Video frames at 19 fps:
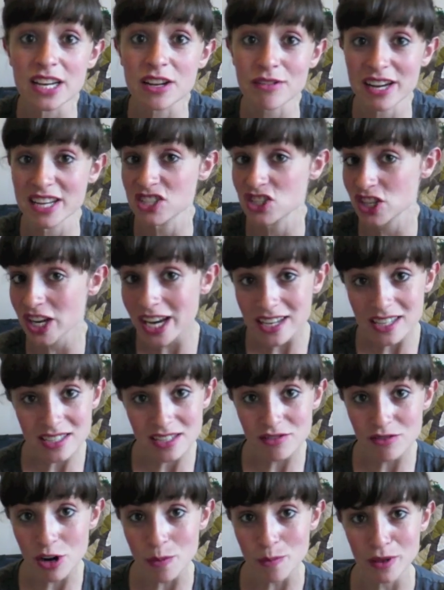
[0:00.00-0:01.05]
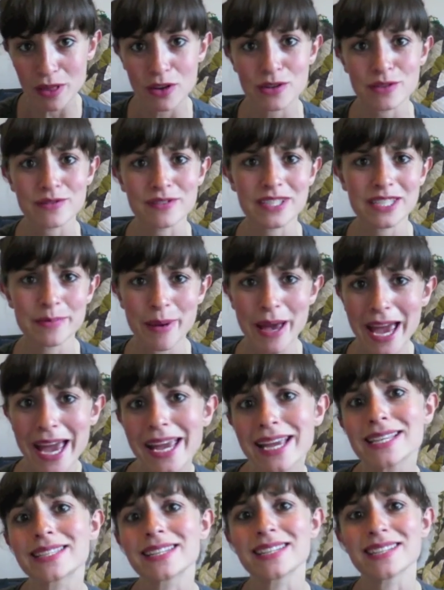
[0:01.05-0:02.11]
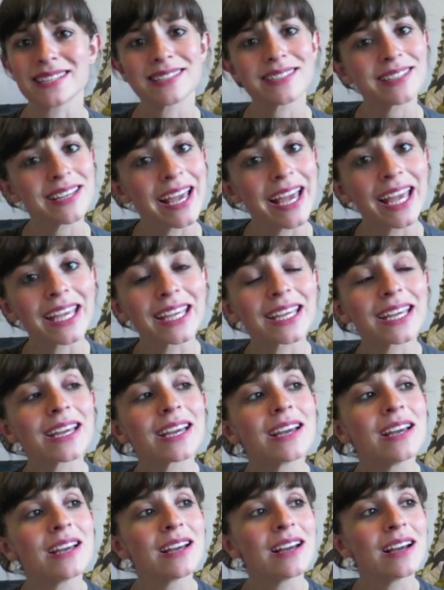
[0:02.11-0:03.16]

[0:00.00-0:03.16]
great changing room with loads of space and a sink